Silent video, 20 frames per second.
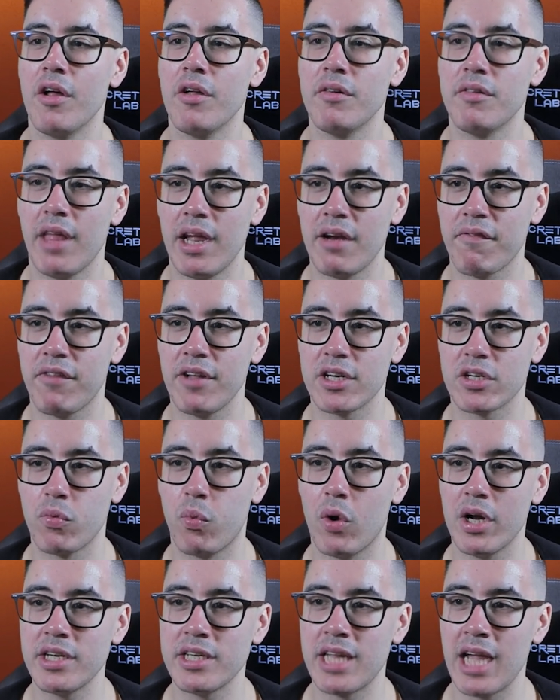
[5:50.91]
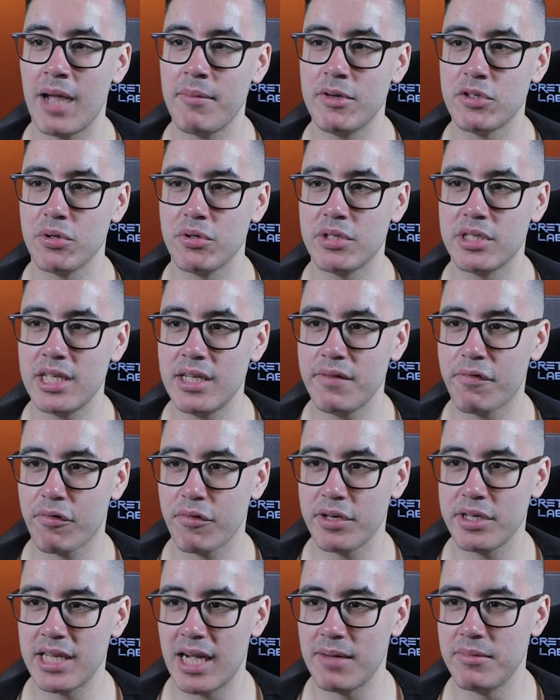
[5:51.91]
They inflict 1 damage or
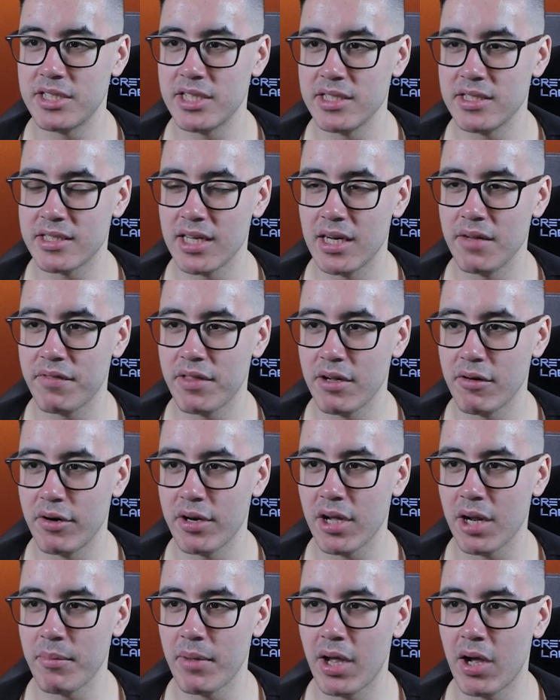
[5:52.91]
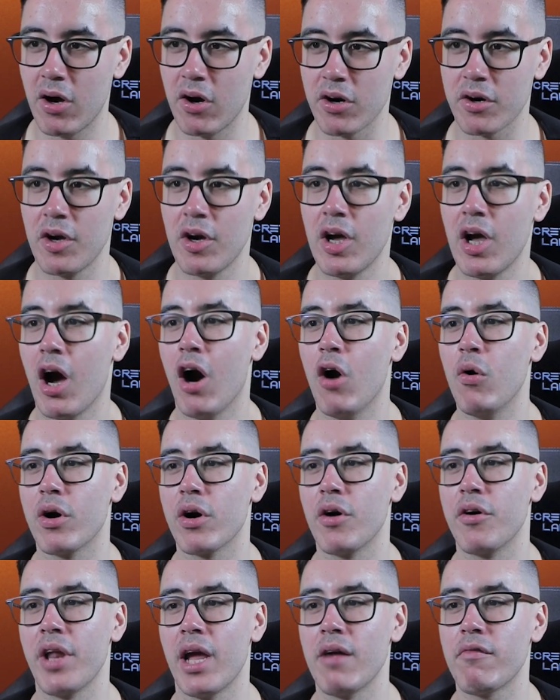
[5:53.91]
D3 damage instead if they're a Nightmare Hulk
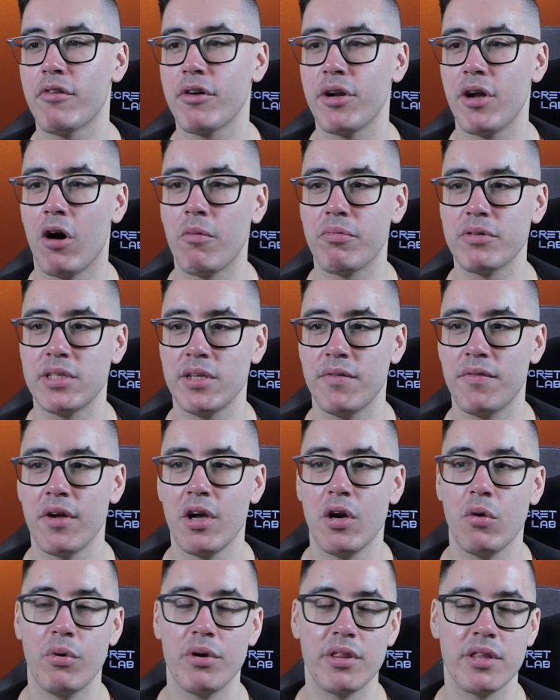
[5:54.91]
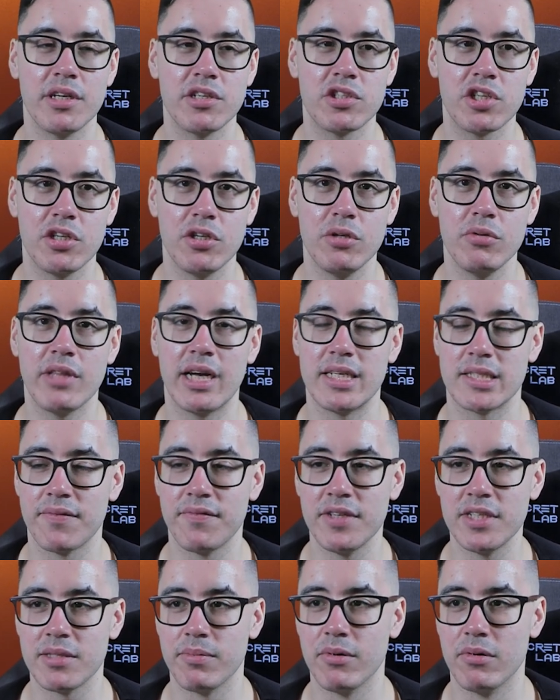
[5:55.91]
on every operative within 2 that's
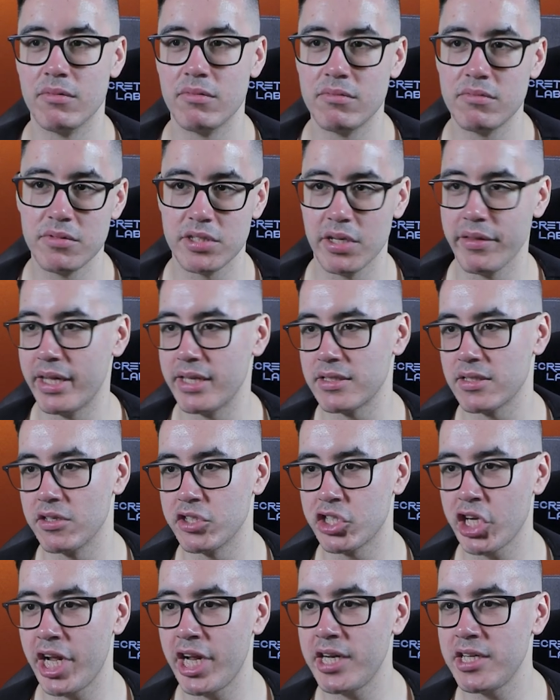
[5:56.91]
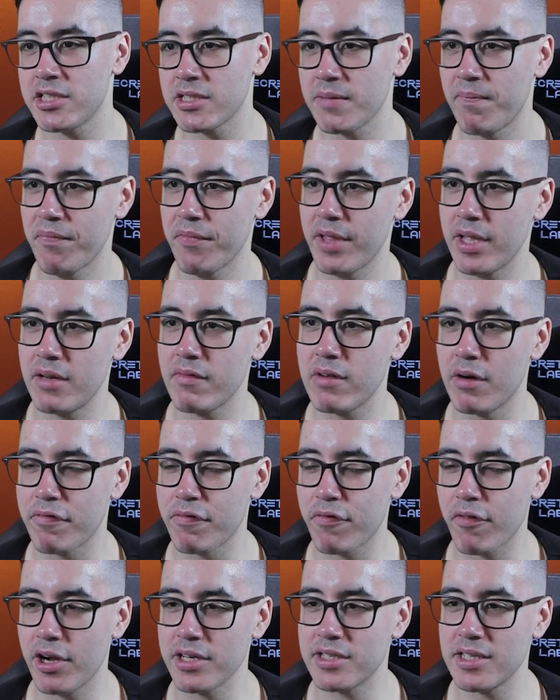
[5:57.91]
visible. So that's unchanged. Then you've got
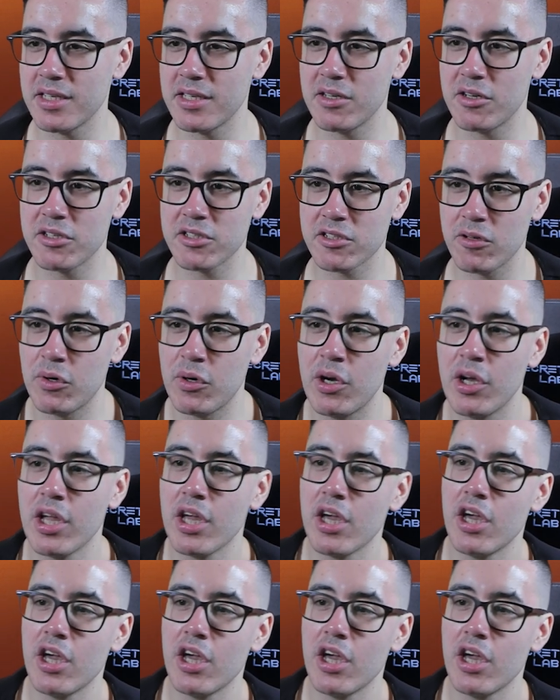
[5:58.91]
Frightening Onslaught.